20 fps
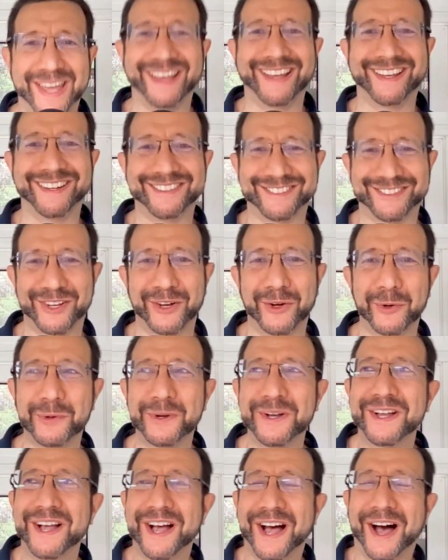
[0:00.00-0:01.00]
And
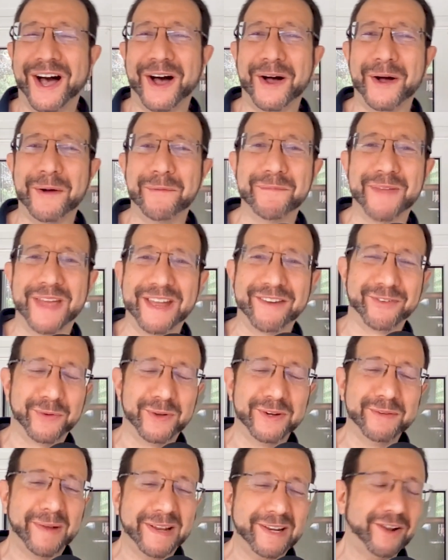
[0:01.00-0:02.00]
so
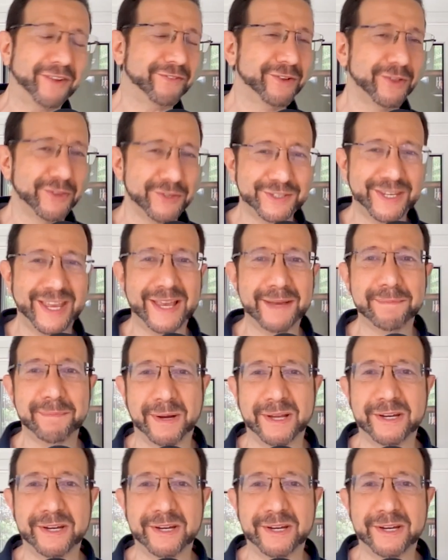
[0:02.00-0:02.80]
everyone might not feel the same,